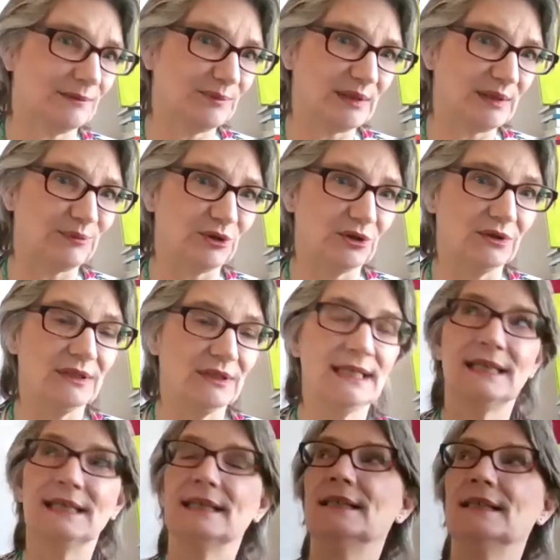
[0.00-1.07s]
people
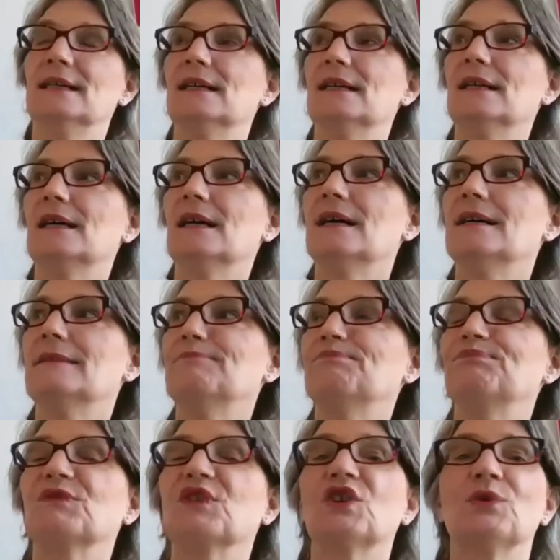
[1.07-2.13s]

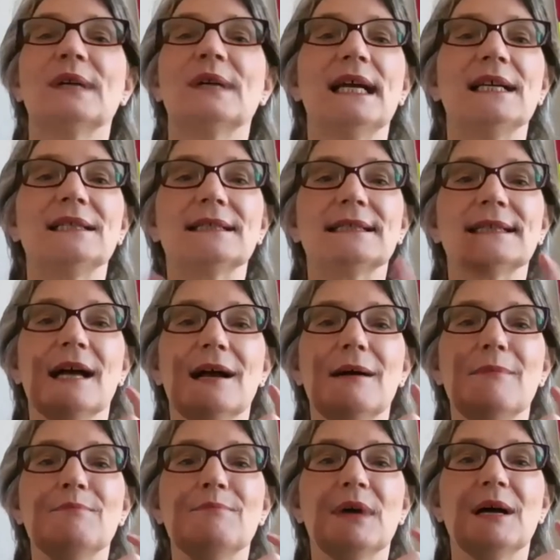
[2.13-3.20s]
create
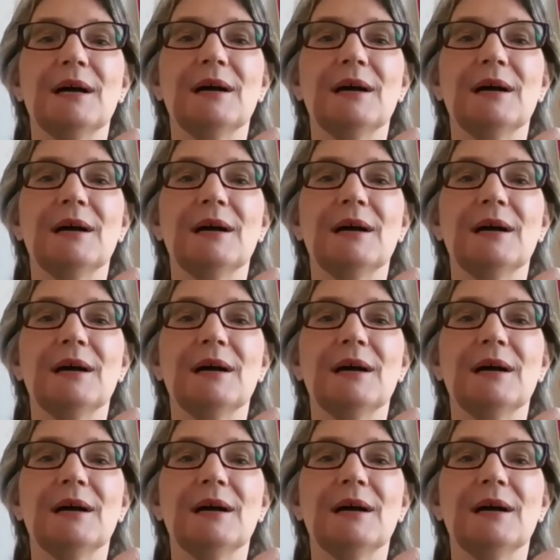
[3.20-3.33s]
some